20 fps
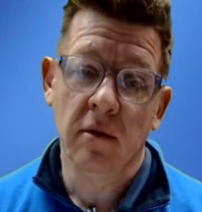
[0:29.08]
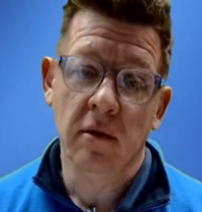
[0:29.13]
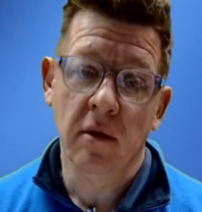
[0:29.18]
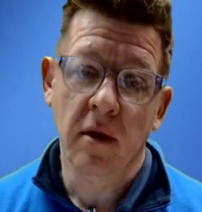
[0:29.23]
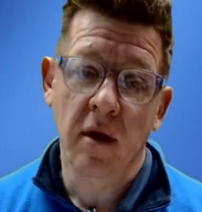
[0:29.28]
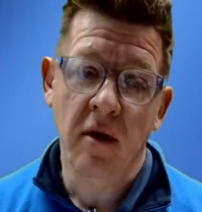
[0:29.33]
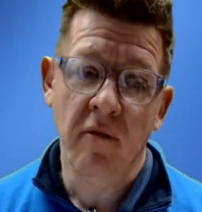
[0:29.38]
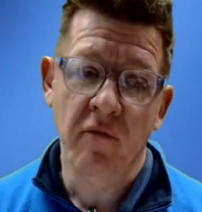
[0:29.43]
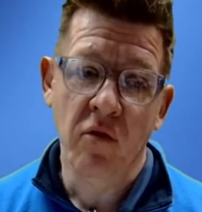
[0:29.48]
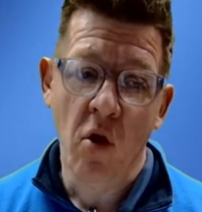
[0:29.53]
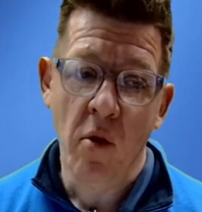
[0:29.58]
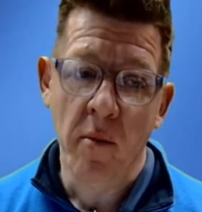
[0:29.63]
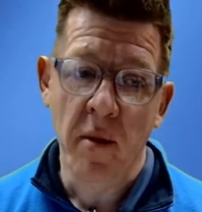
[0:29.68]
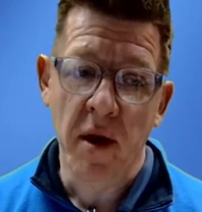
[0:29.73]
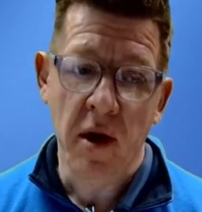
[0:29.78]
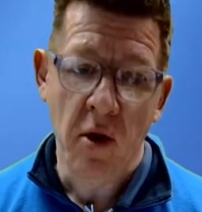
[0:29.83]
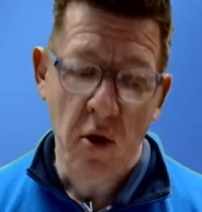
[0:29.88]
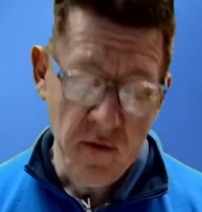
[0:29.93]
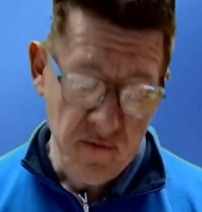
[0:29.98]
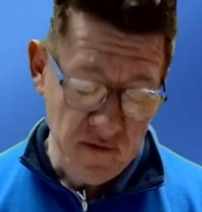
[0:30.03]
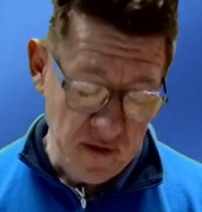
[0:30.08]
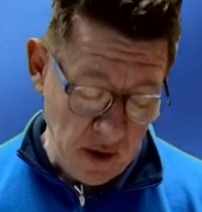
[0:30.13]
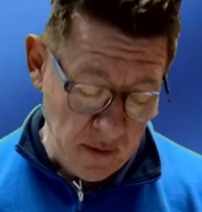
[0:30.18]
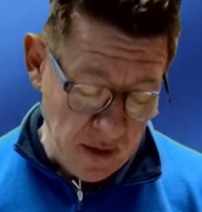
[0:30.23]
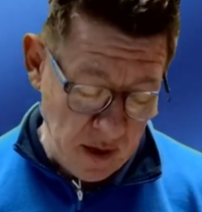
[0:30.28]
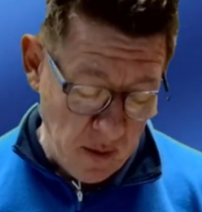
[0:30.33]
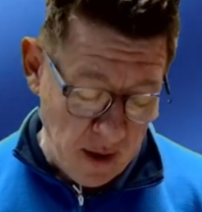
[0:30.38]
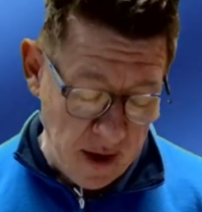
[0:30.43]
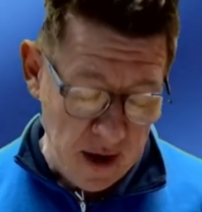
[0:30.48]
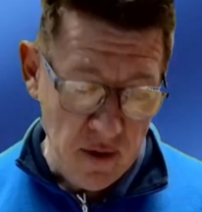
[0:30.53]
I've not been on for a wee
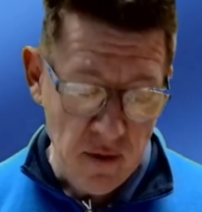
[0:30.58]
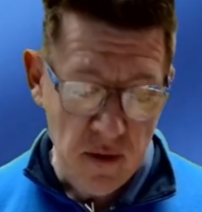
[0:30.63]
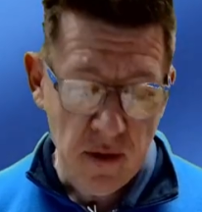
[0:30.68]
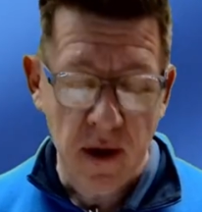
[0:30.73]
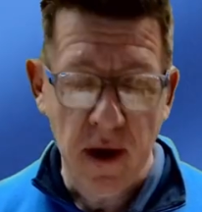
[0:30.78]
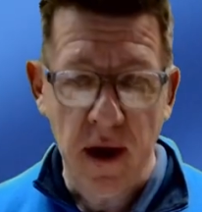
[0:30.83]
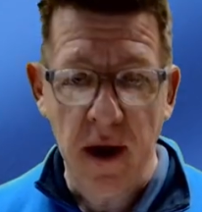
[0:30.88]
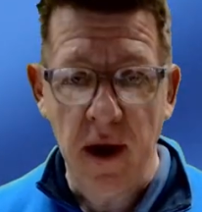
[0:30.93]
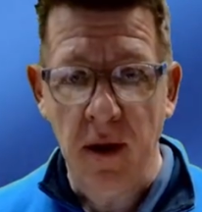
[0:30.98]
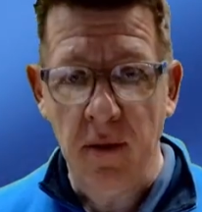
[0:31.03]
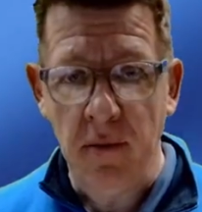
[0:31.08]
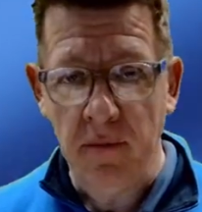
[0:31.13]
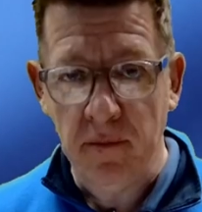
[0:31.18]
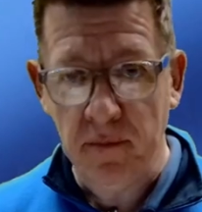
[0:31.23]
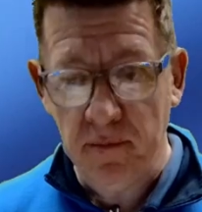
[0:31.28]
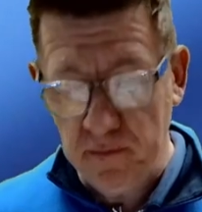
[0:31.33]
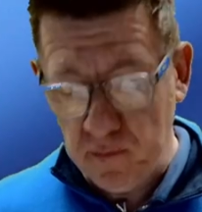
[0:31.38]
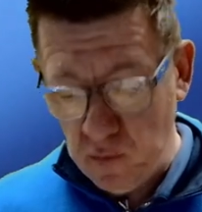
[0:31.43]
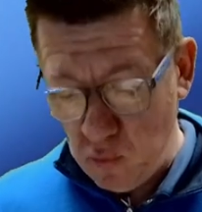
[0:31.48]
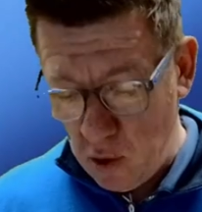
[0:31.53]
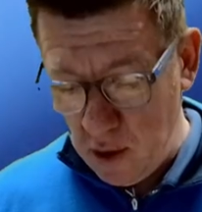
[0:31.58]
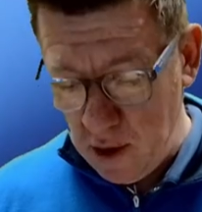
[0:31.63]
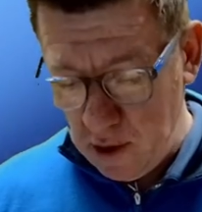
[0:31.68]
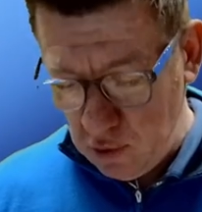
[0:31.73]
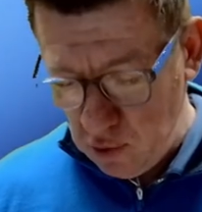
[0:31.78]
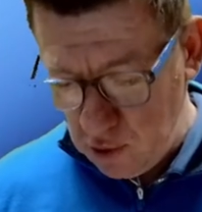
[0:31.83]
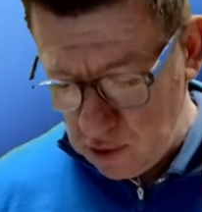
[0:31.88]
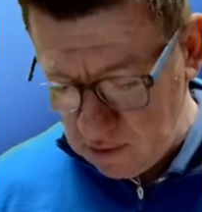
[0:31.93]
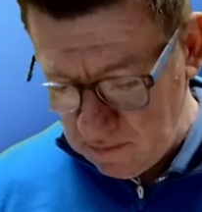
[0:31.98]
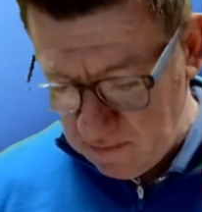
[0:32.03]
while and I want to
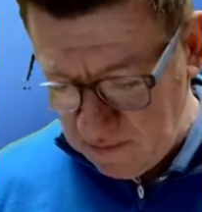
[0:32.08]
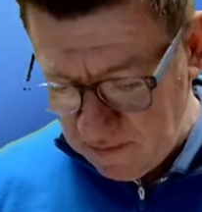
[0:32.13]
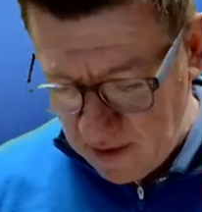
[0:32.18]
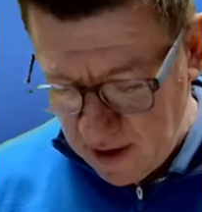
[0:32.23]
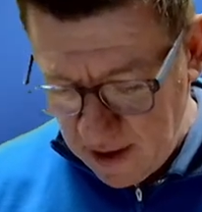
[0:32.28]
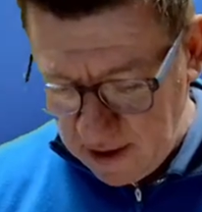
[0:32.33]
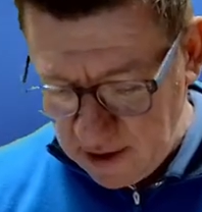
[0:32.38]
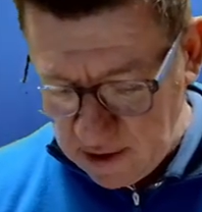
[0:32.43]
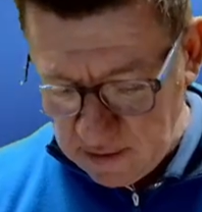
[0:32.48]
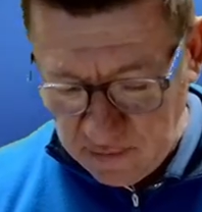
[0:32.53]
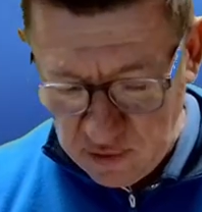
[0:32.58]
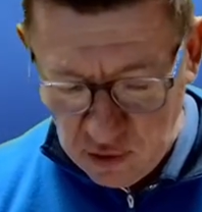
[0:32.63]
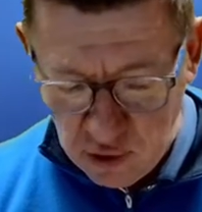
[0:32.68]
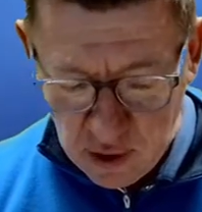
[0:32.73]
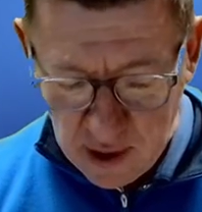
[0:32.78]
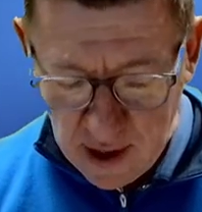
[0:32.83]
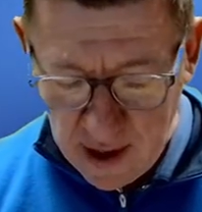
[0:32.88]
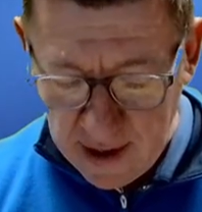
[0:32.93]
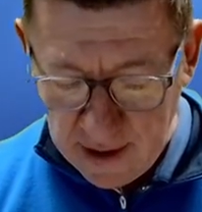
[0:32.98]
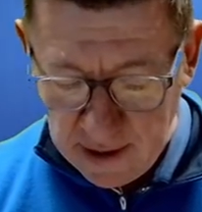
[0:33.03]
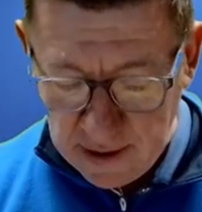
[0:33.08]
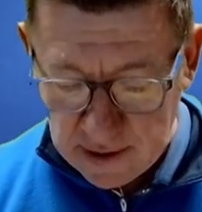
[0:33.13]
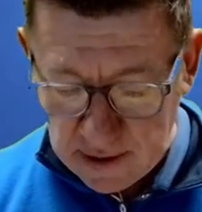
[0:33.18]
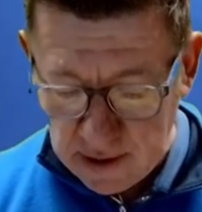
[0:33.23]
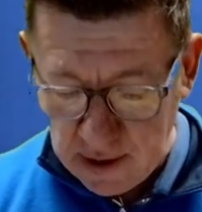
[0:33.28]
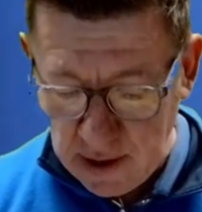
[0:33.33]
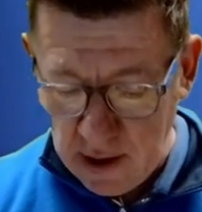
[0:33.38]
do some flies for you guys.